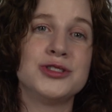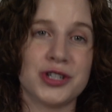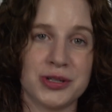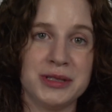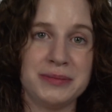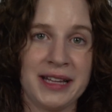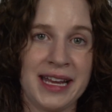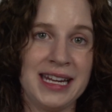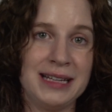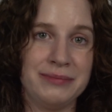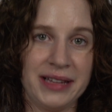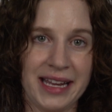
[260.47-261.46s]

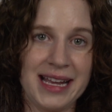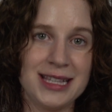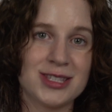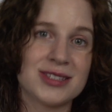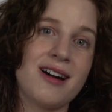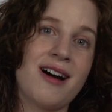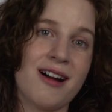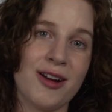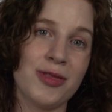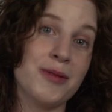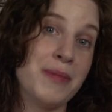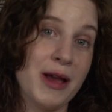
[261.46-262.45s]
dermaplaning blades are
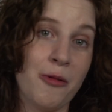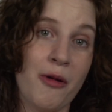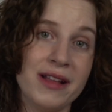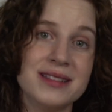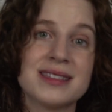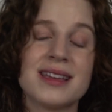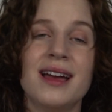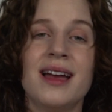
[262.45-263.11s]
the big ones.